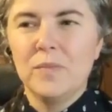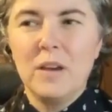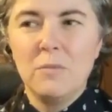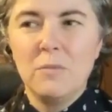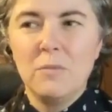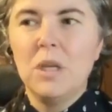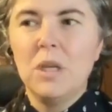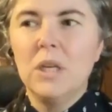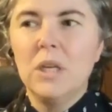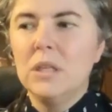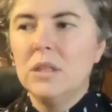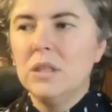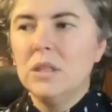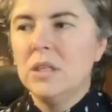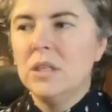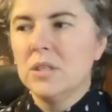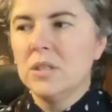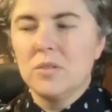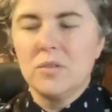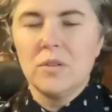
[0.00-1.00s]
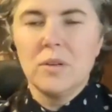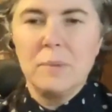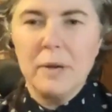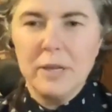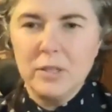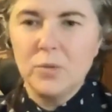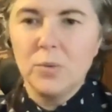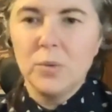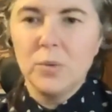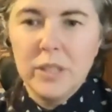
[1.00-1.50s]
I've been in the industry
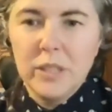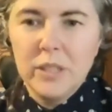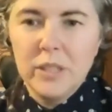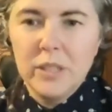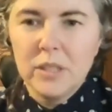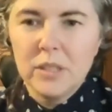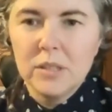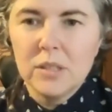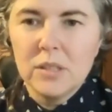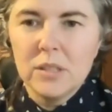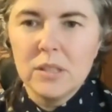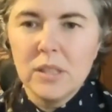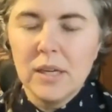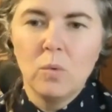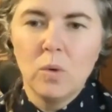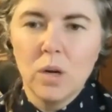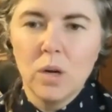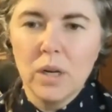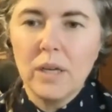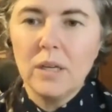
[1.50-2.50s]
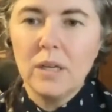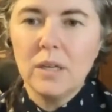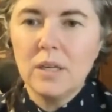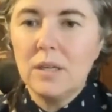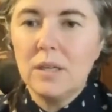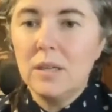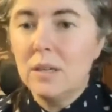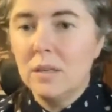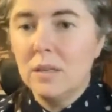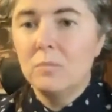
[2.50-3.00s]
about 20 years, working
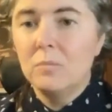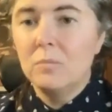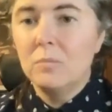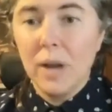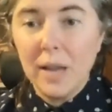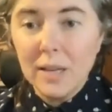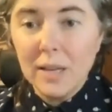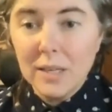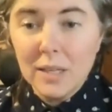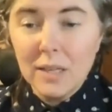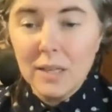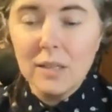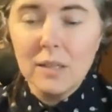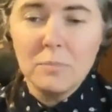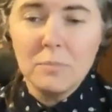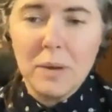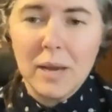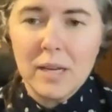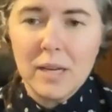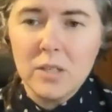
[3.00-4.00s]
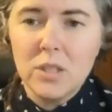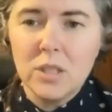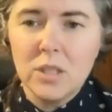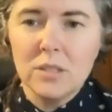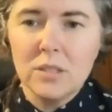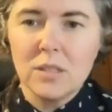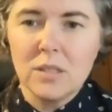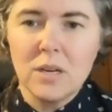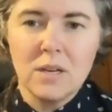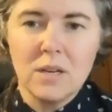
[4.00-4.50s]
in branding and packaging
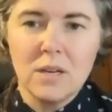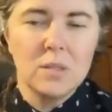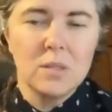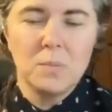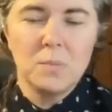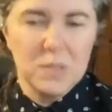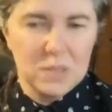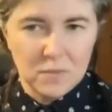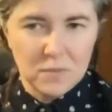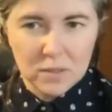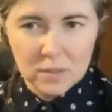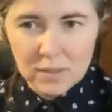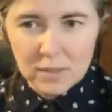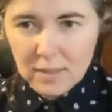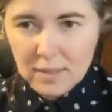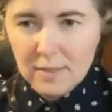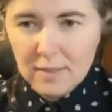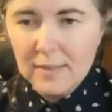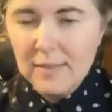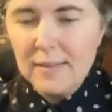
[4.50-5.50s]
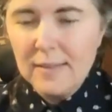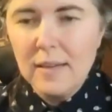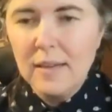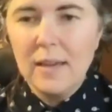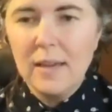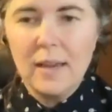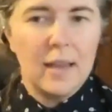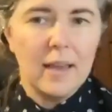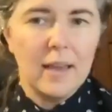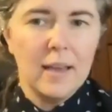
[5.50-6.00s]
design specifically.
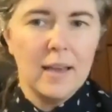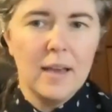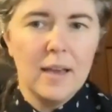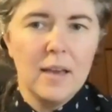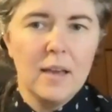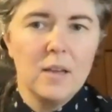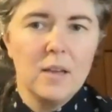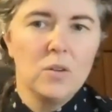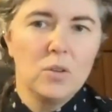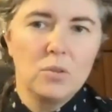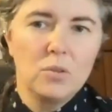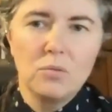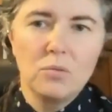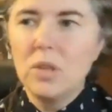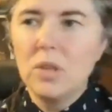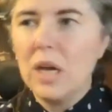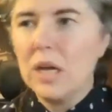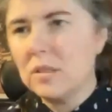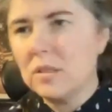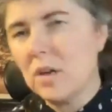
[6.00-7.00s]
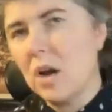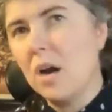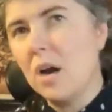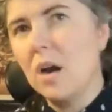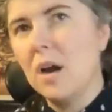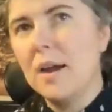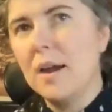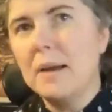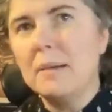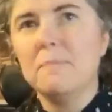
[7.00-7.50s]
And through that
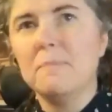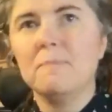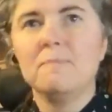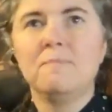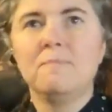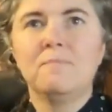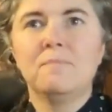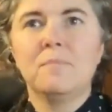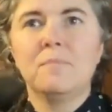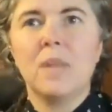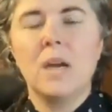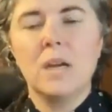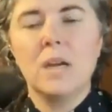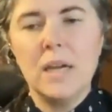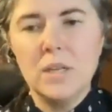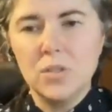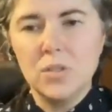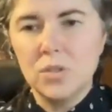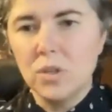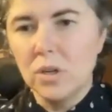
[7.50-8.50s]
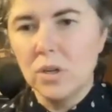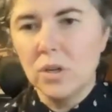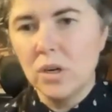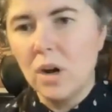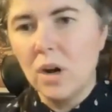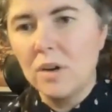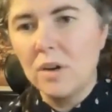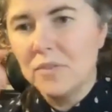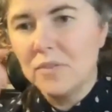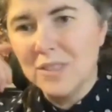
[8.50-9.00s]
time, I kind of started
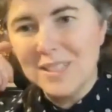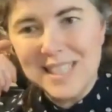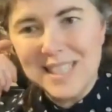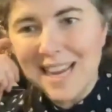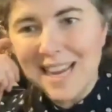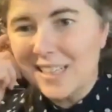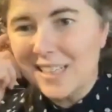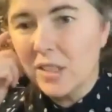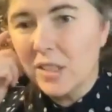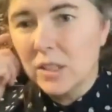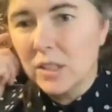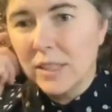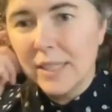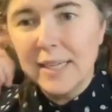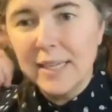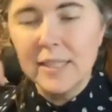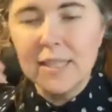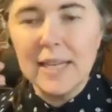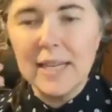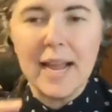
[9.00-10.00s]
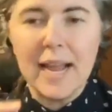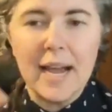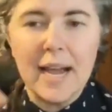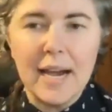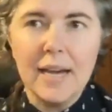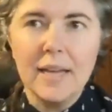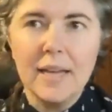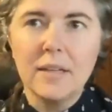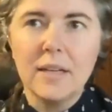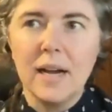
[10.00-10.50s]
off in the technical end. I
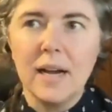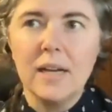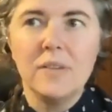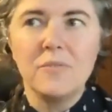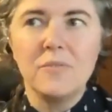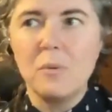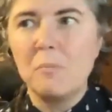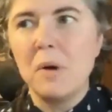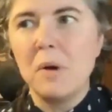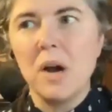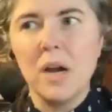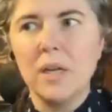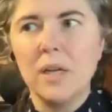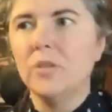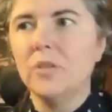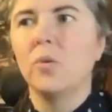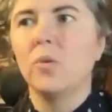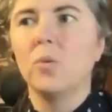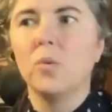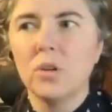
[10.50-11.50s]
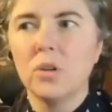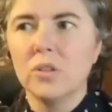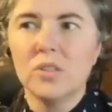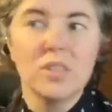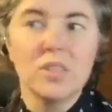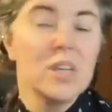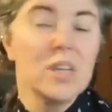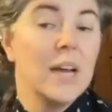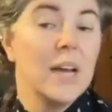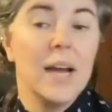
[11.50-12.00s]
had kind of a mind
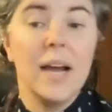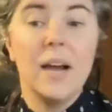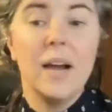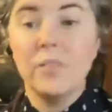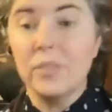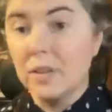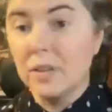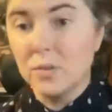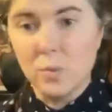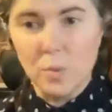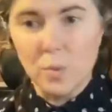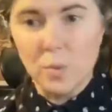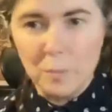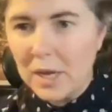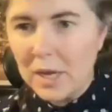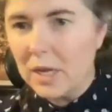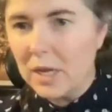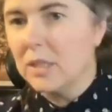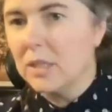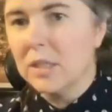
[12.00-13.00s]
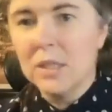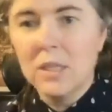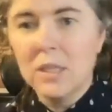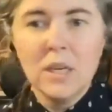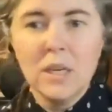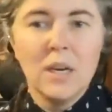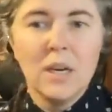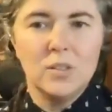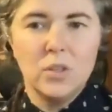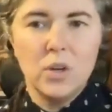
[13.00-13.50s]
towards how things were made.
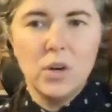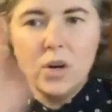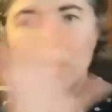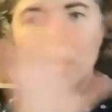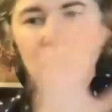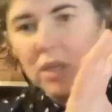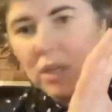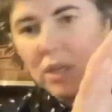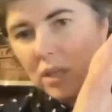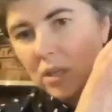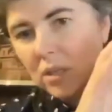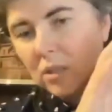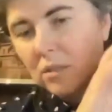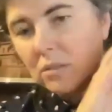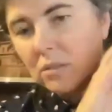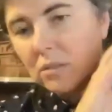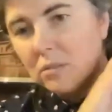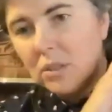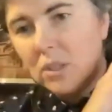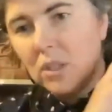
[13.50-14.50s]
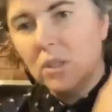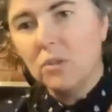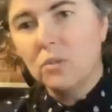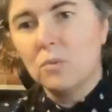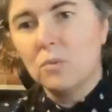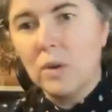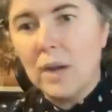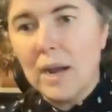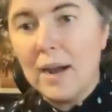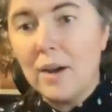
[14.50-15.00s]
Started in,
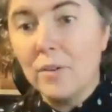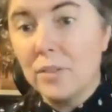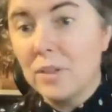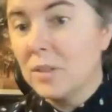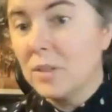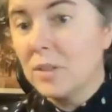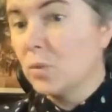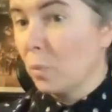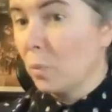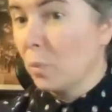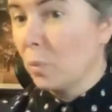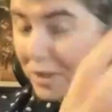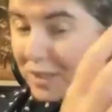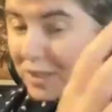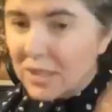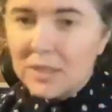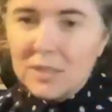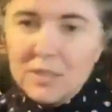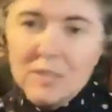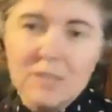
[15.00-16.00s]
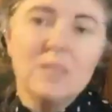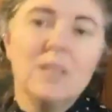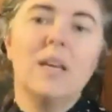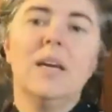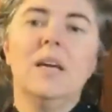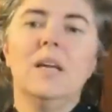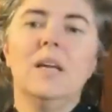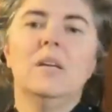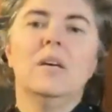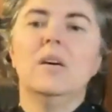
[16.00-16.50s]
how things were printed
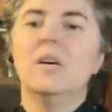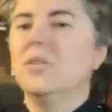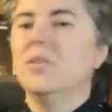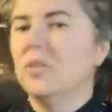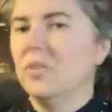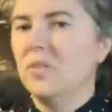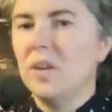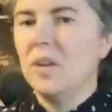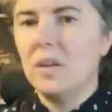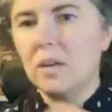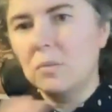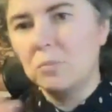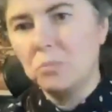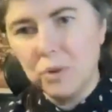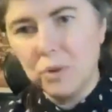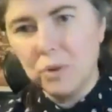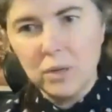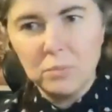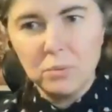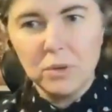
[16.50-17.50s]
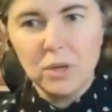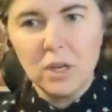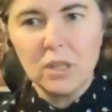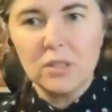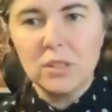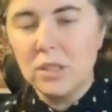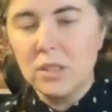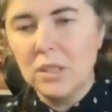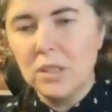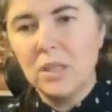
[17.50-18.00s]
and understanding print
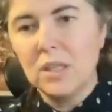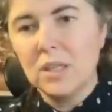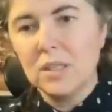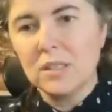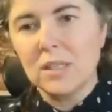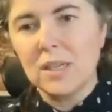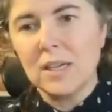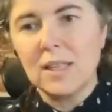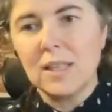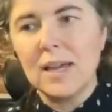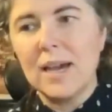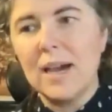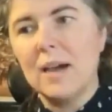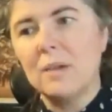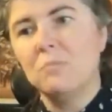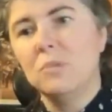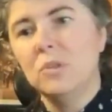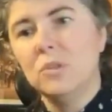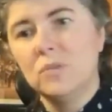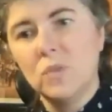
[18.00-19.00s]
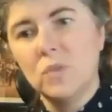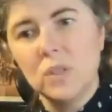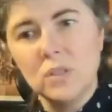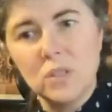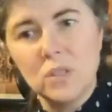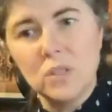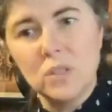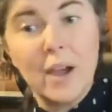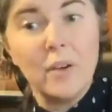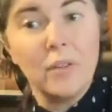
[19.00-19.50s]
production, things like that. Moved
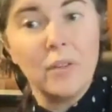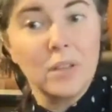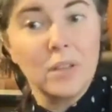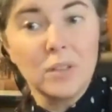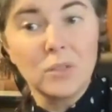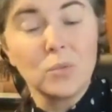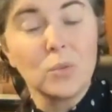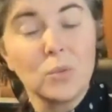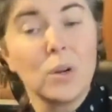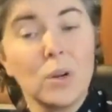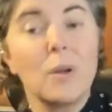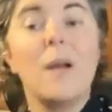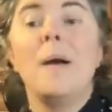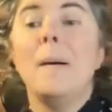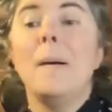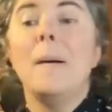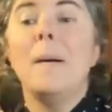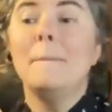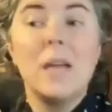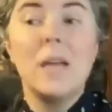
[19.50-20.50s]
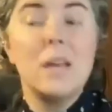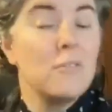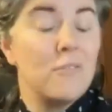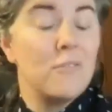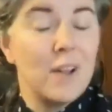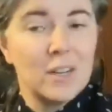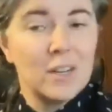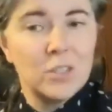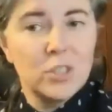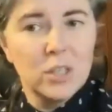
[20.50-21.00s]
into how things were
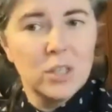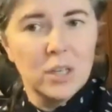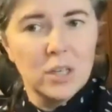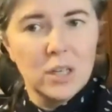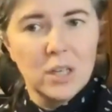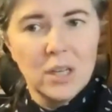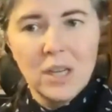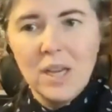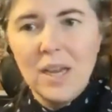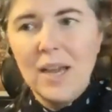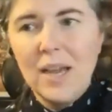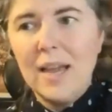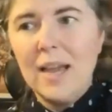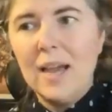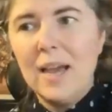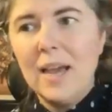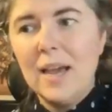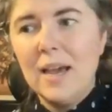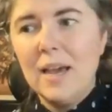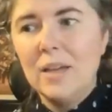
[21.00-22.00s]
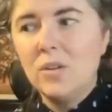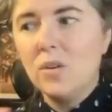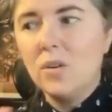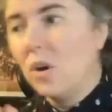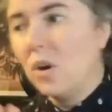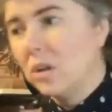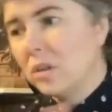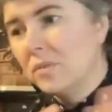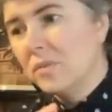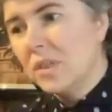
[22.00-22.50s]
manufactured. And
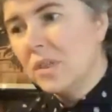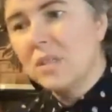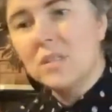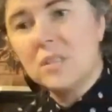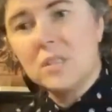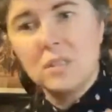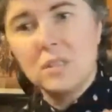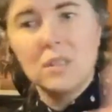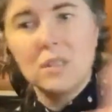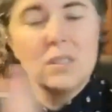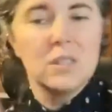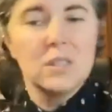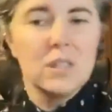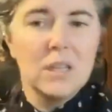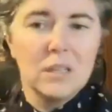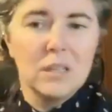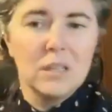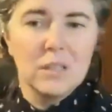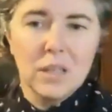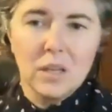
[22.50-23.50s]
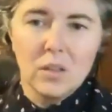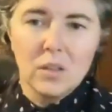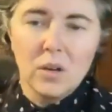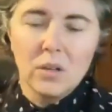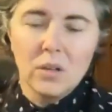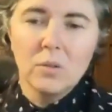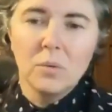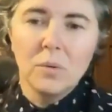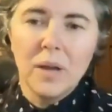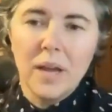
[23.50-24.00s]
all of this, incidentally,
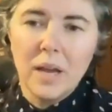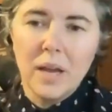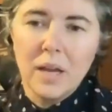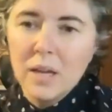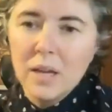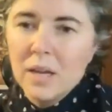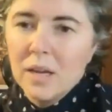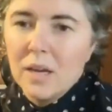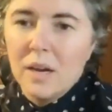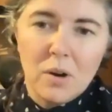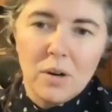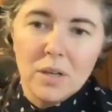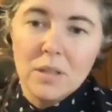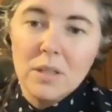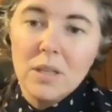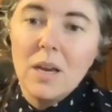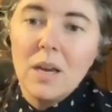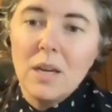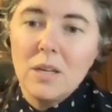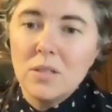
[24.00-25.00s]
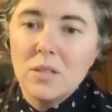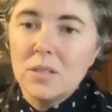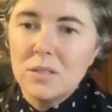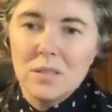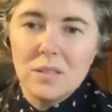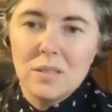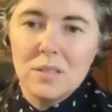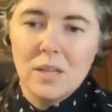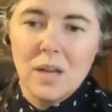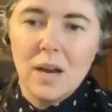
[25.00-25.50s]
along the way on the
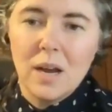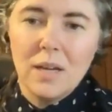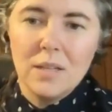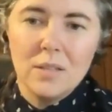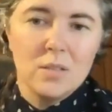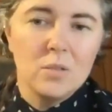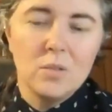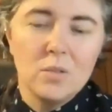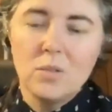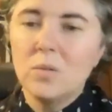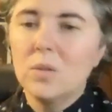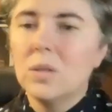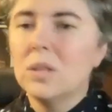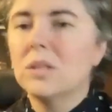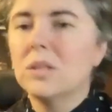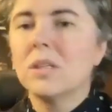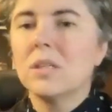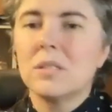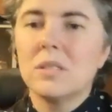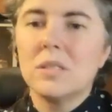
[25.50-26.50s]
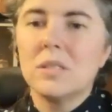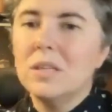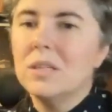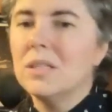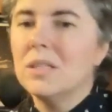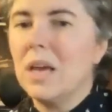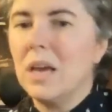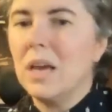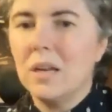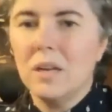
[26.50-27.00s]
agency side. So doing this
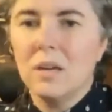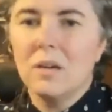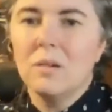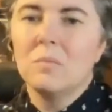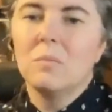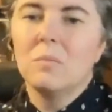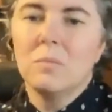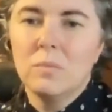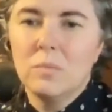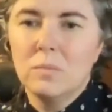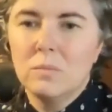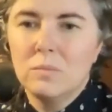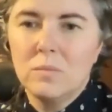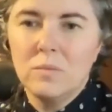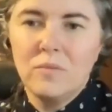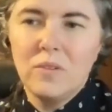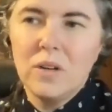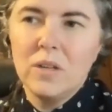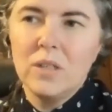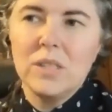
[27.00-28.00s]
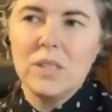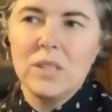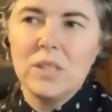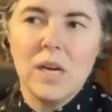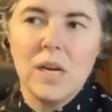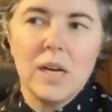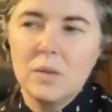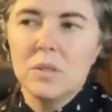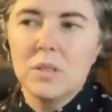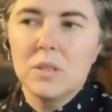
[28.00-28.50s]
in tandem very
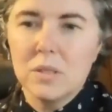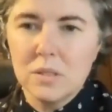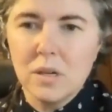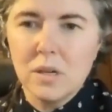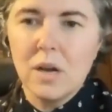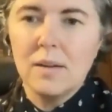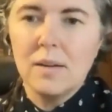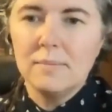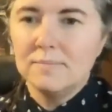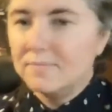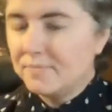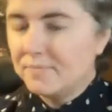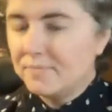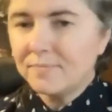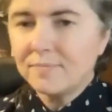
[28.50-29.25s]
tightly with design.